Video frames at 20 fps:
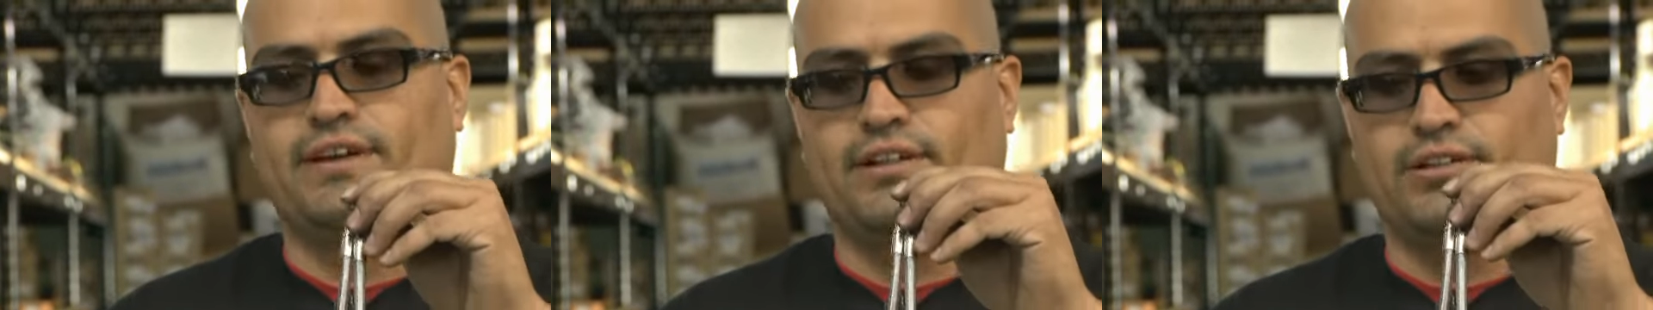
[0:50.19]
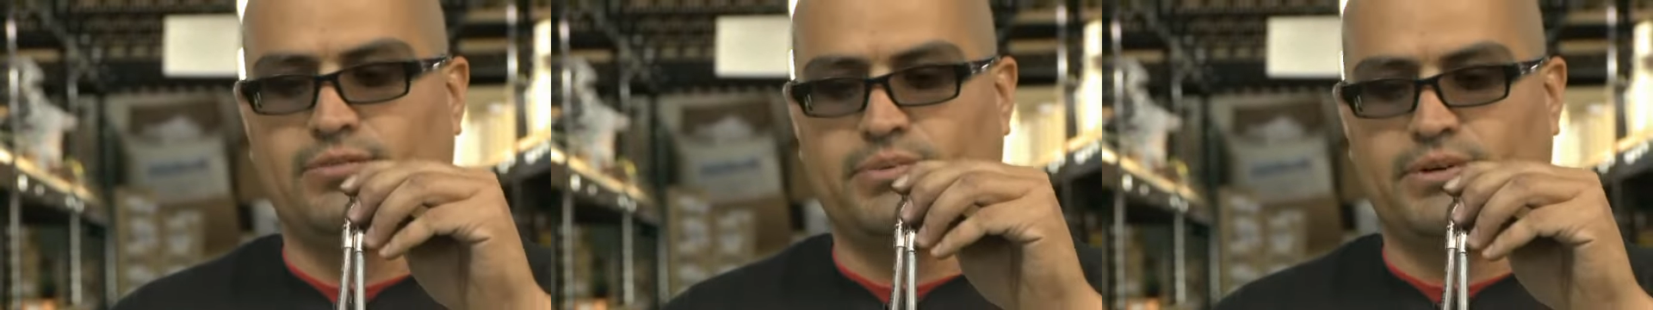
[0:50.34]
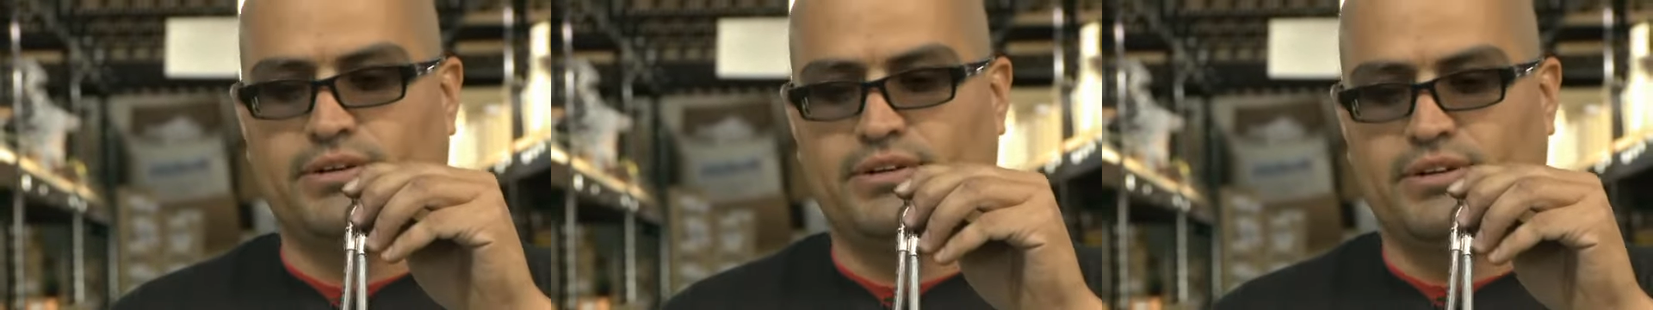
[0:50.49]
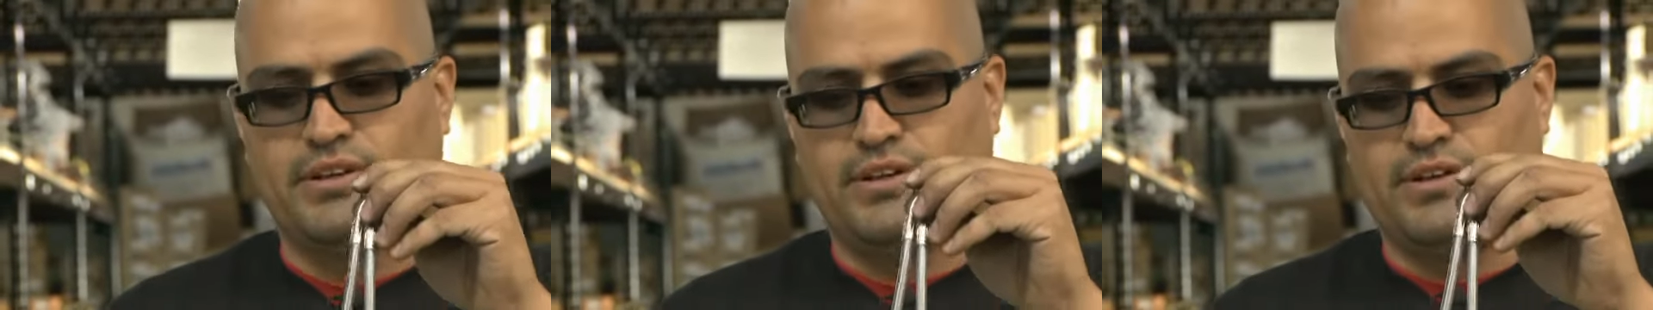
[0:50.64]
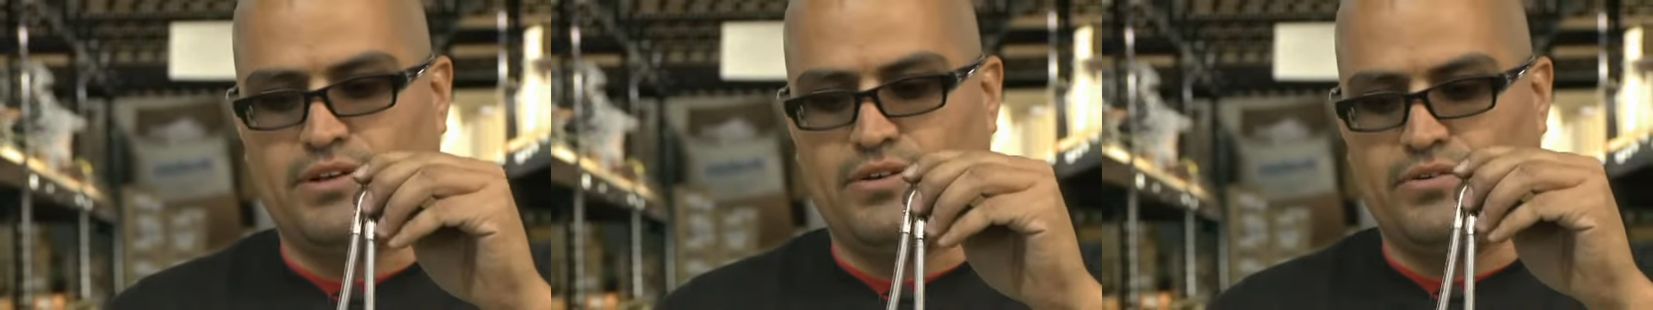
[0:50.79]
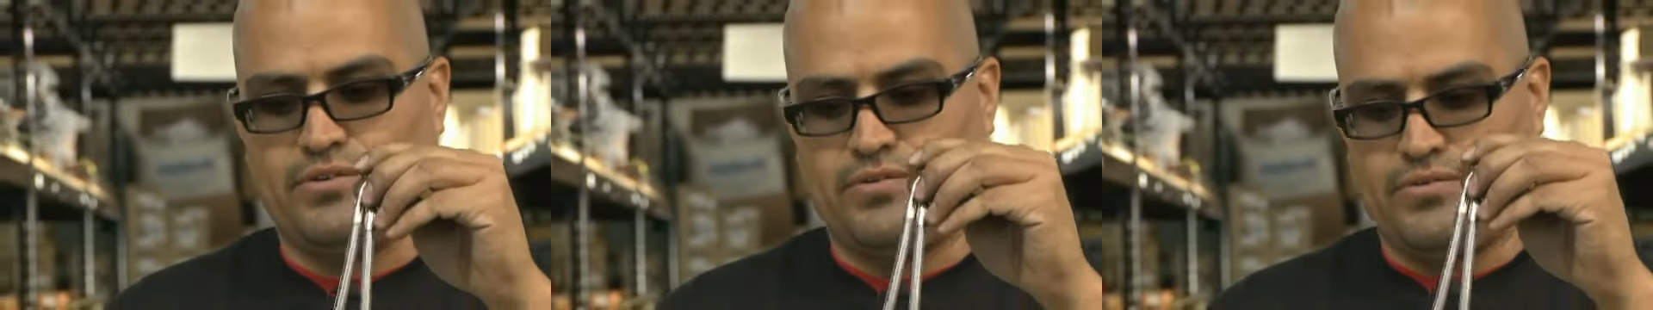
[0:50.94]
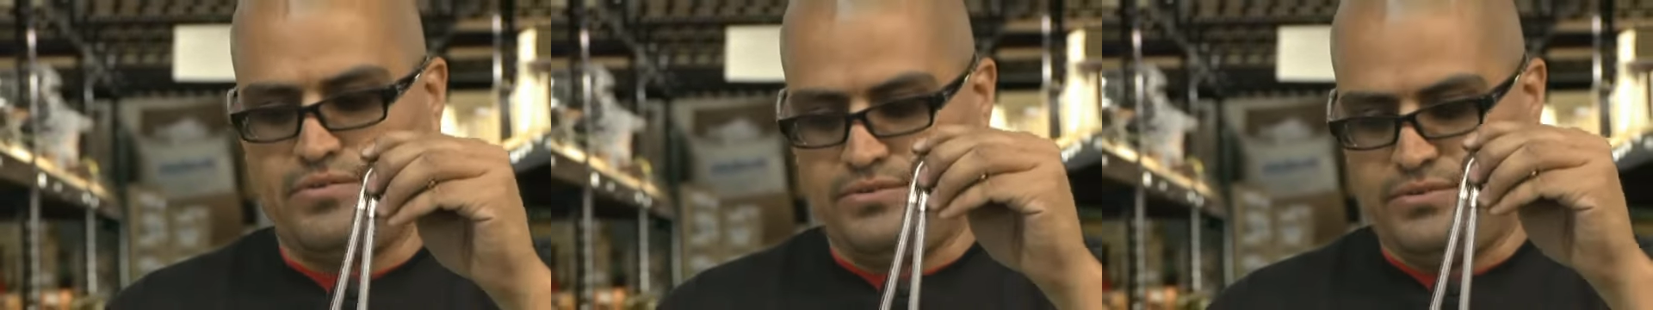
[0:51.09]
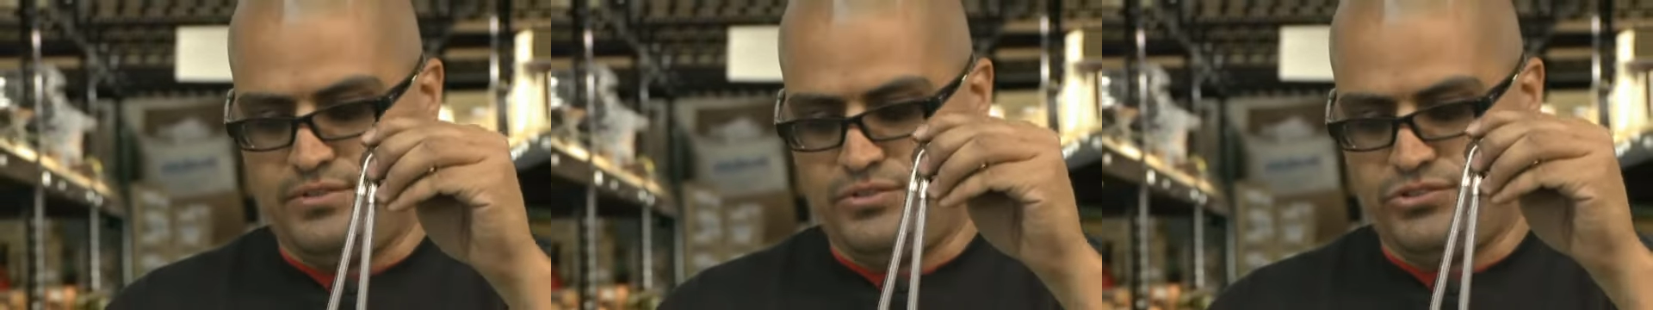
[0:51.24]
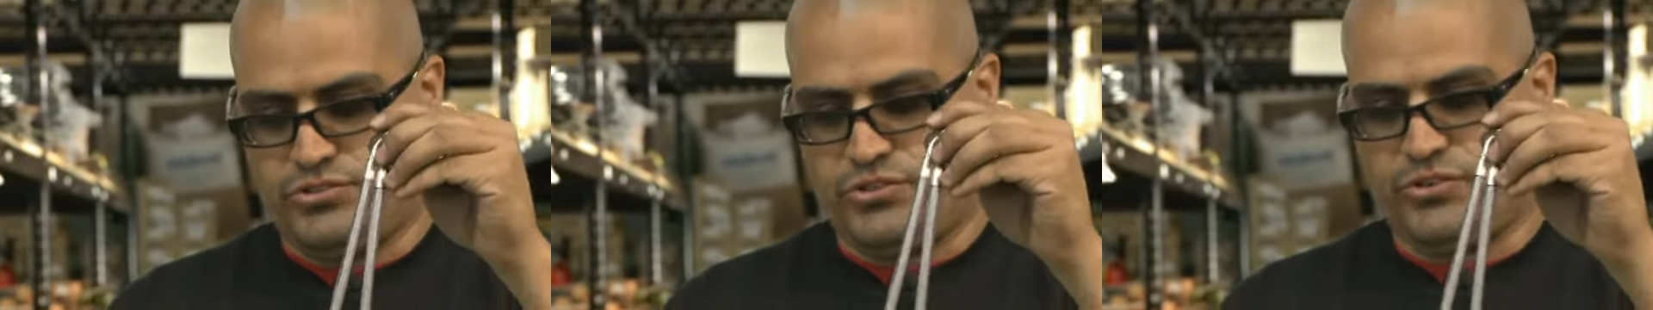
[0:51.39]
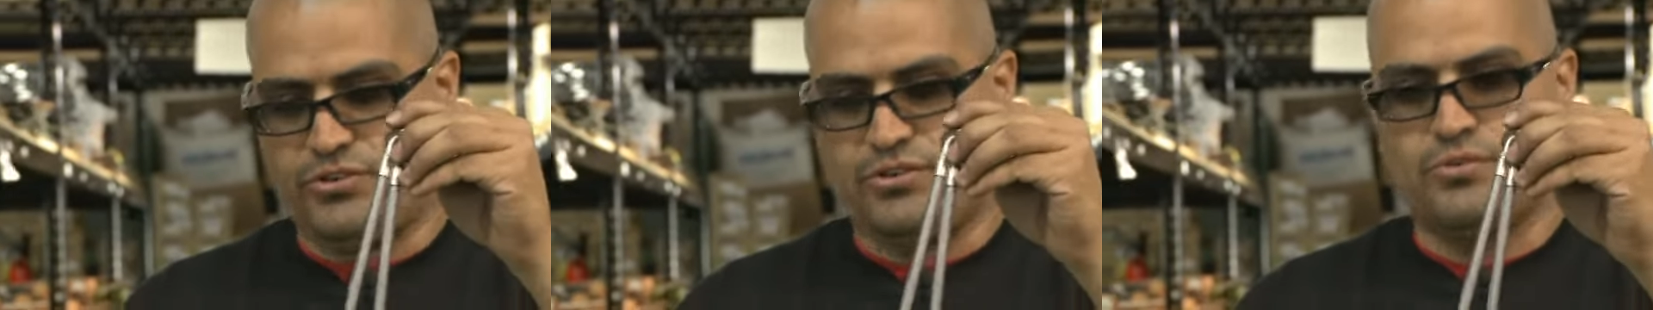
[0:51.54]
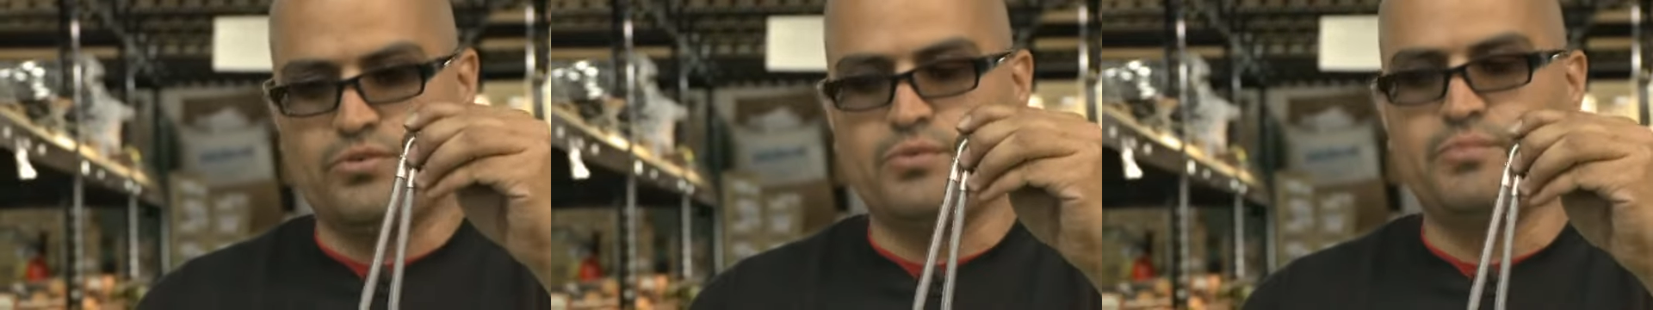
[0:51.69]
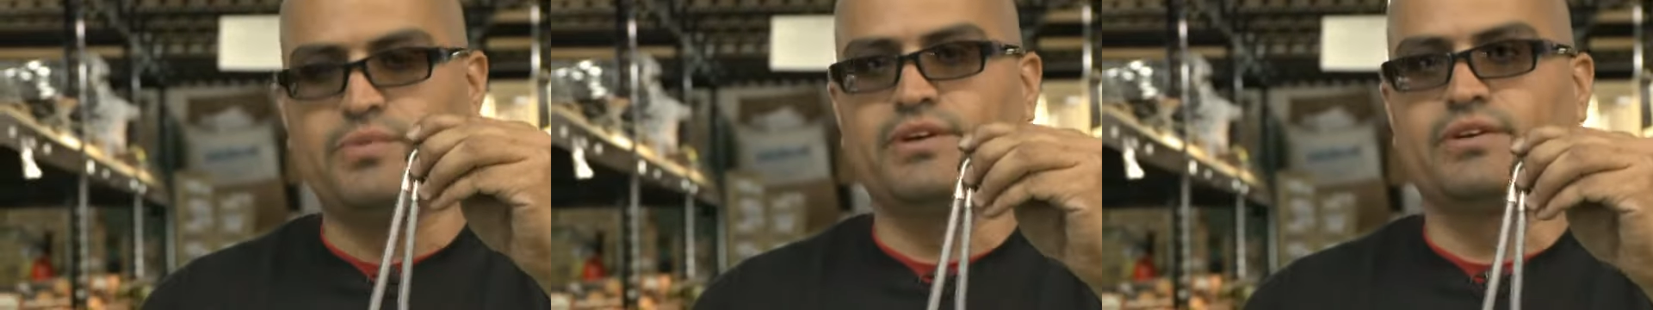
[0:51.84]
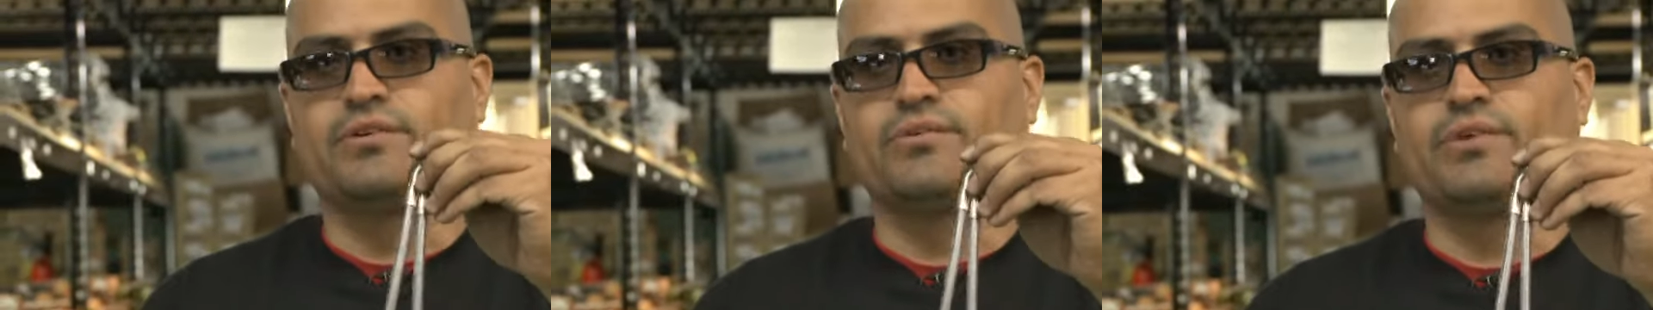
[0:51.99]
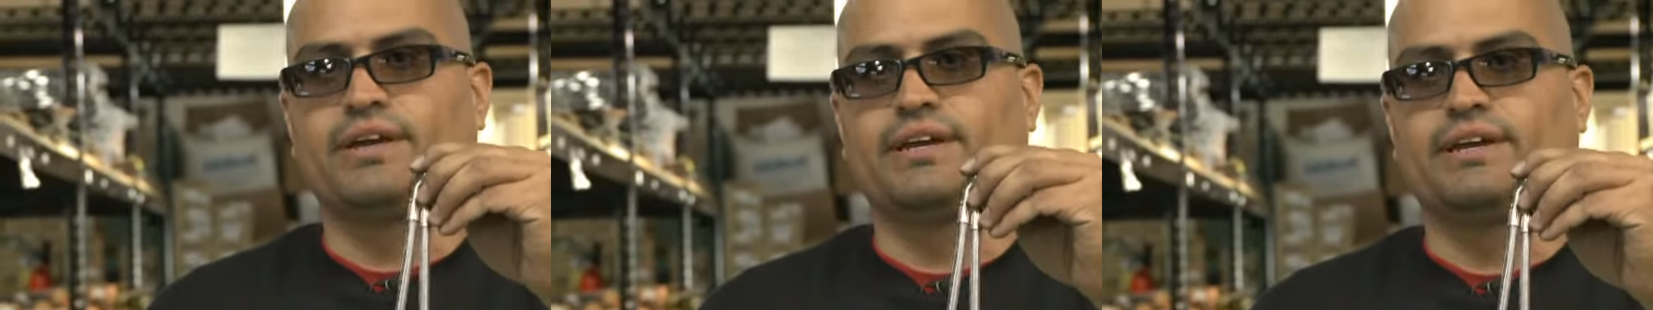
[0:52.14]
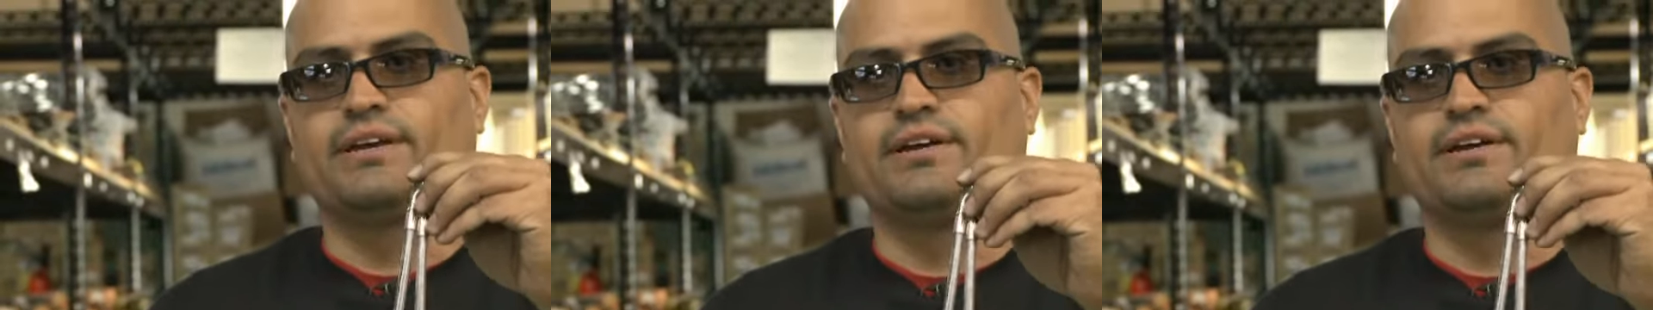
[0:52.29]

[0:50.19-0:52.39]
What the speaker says: caliper. The shorter will be your right